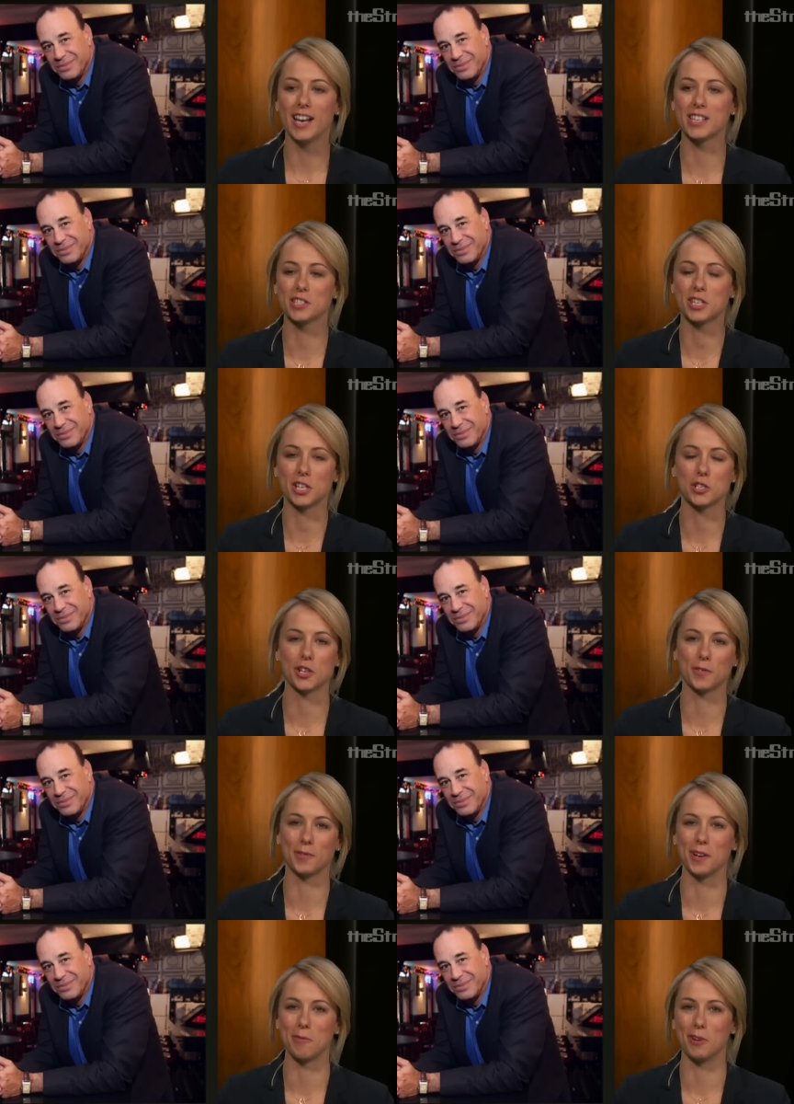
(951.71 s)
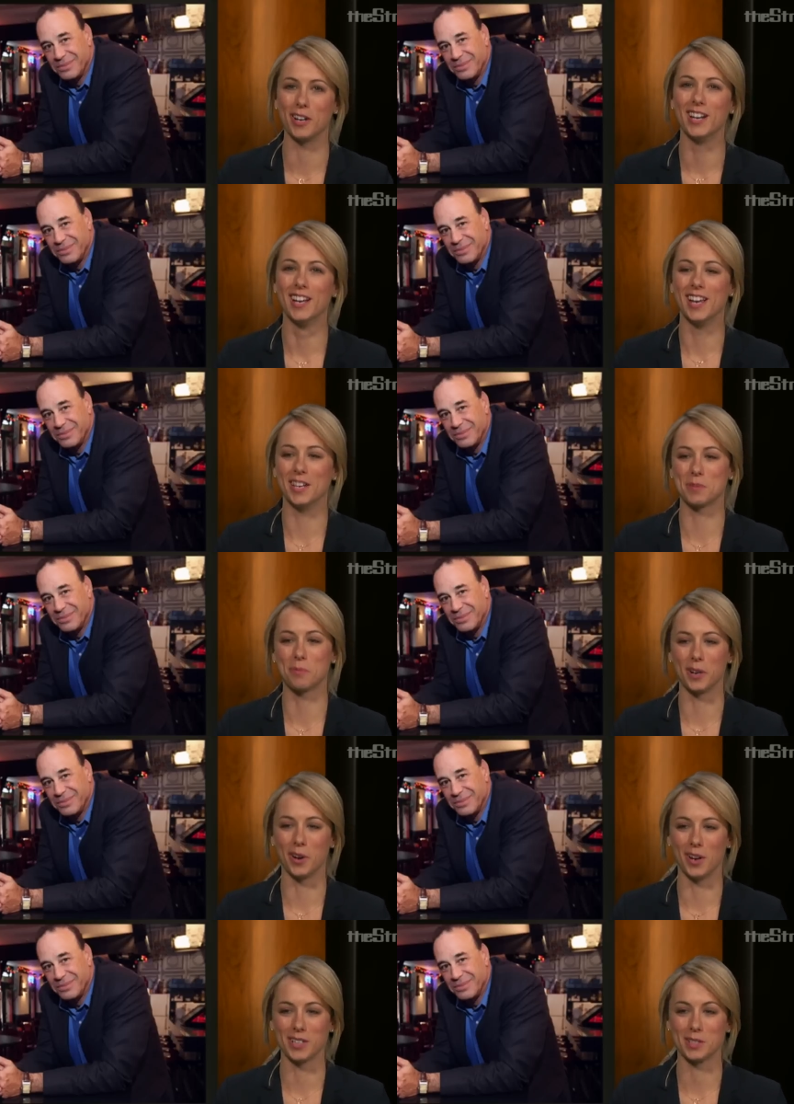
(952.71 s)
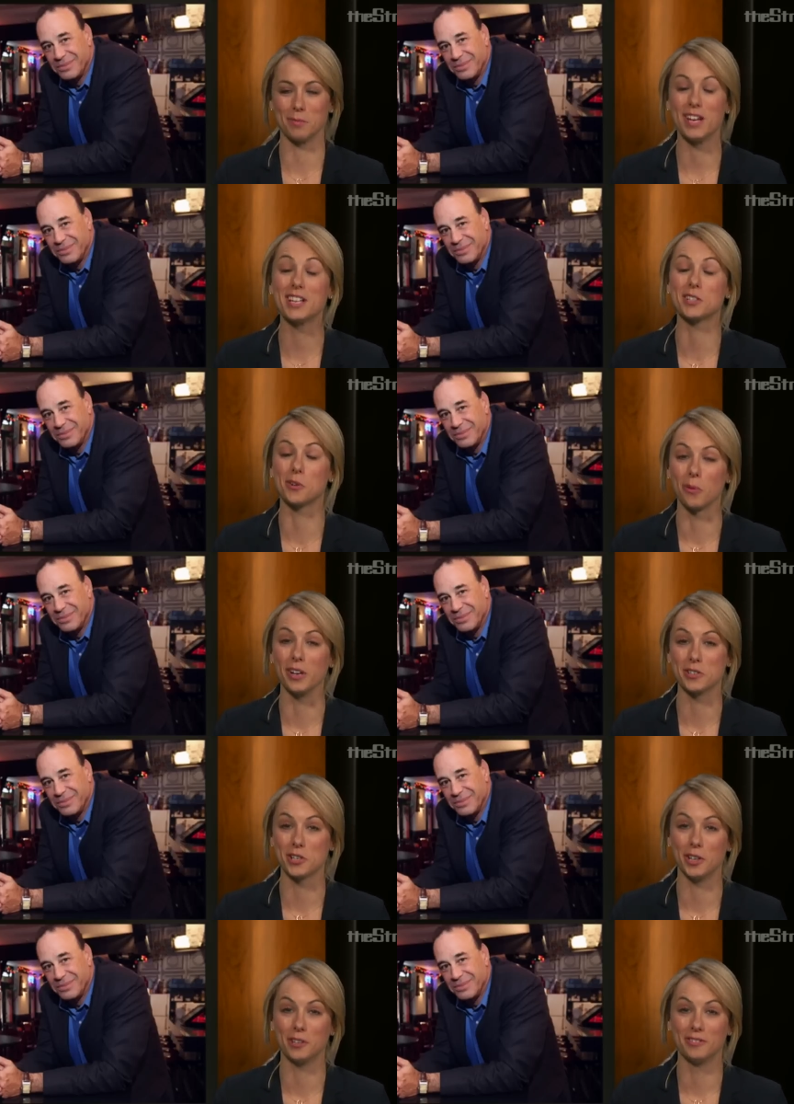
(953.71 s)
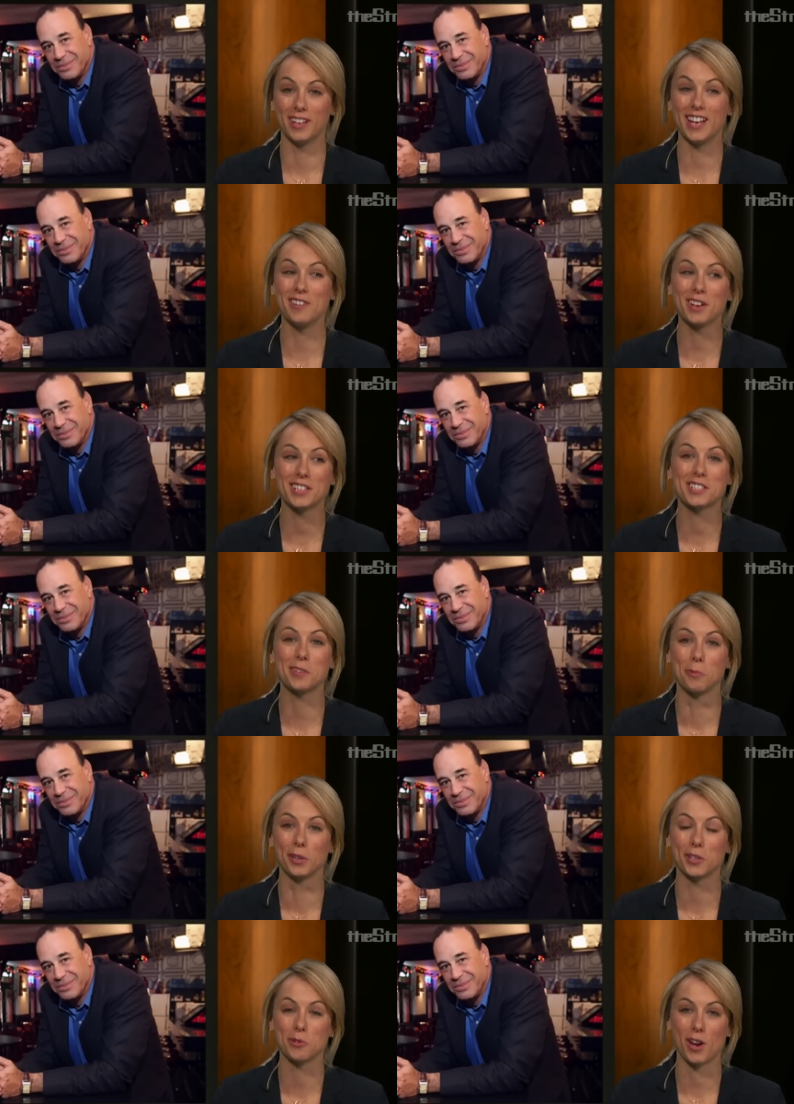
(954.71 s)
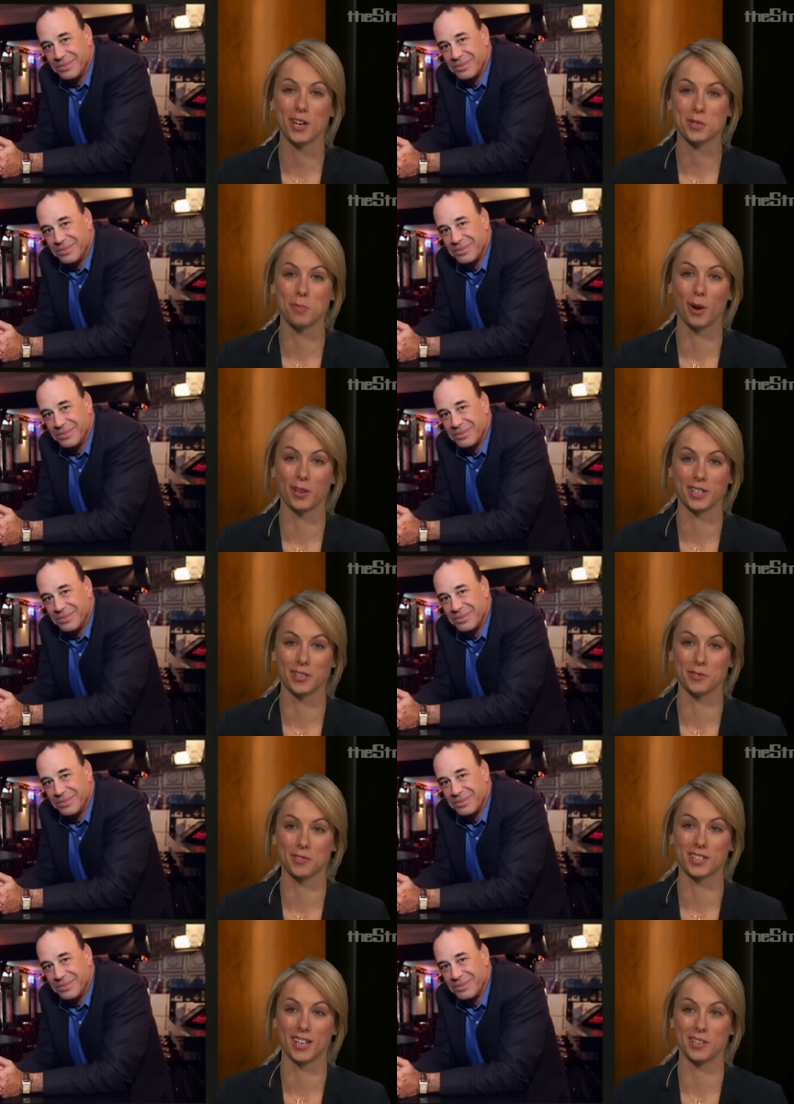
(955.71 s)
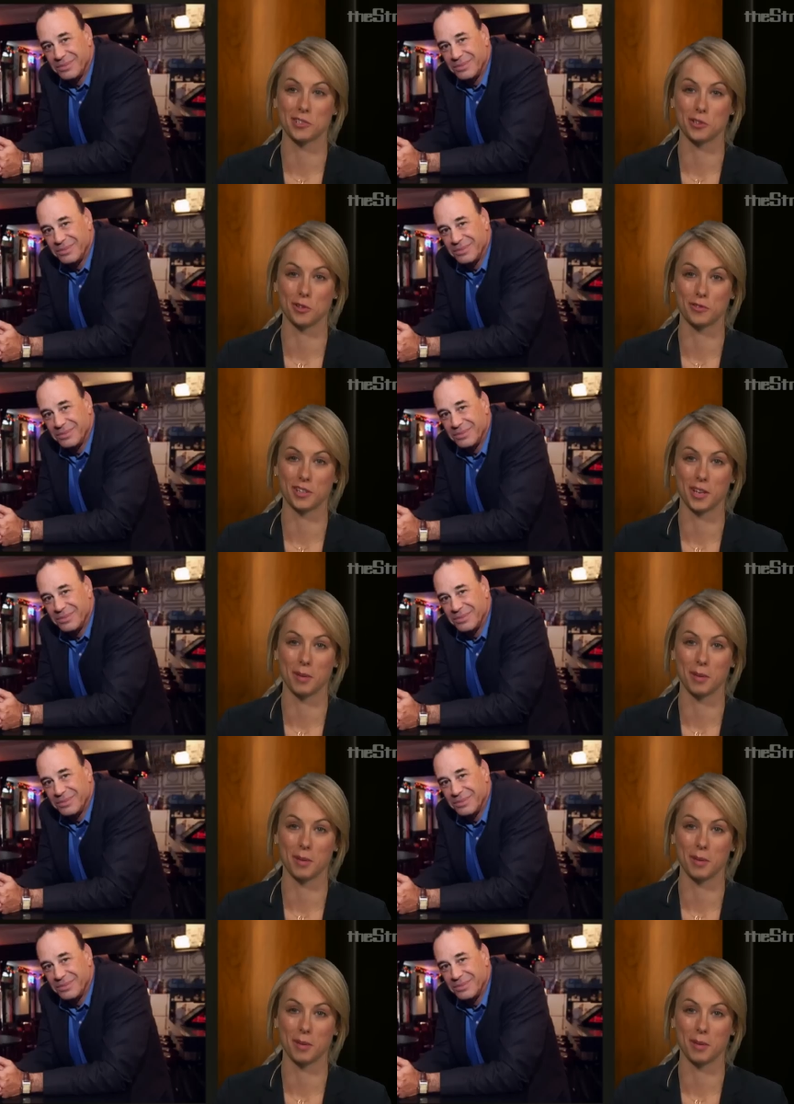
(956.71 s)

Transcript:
Speaker 1: He doesn't take shit from anyone, and it's pretty awesome. It's a great show. And you get to see really trashy bartenders get it served to